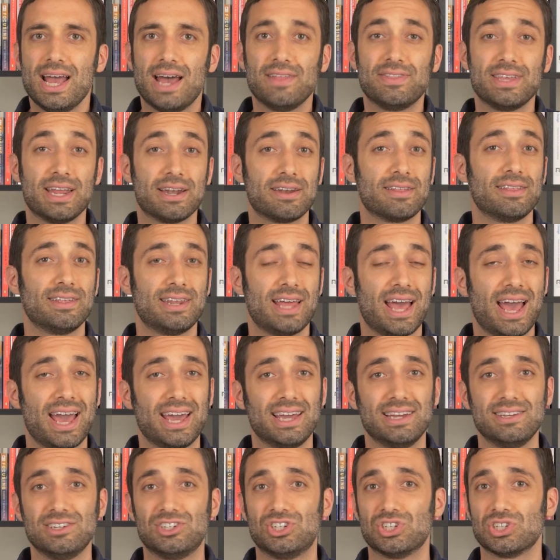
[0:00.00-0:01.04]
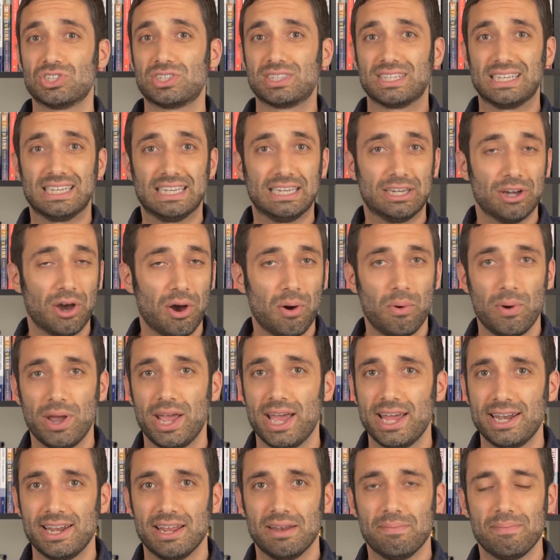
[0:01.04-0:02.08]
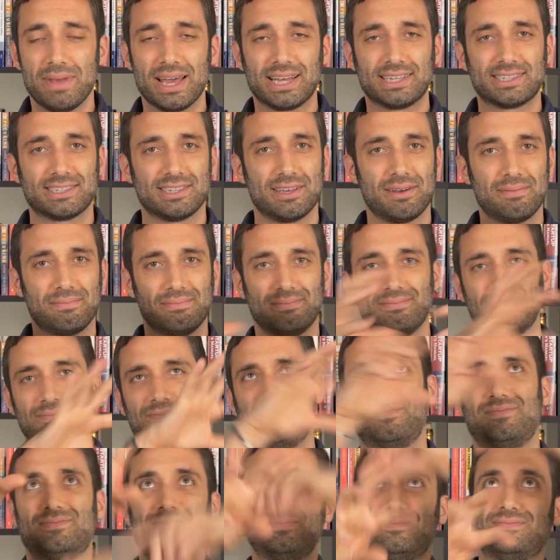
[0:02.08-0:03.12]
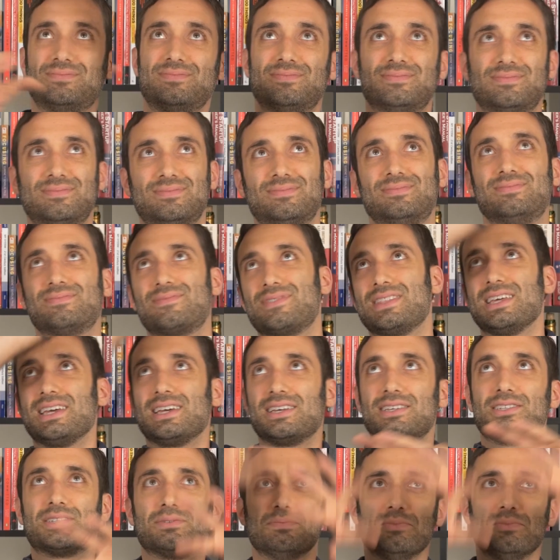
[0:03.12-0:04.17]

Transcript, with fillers: At the end of the day, just go in and make some things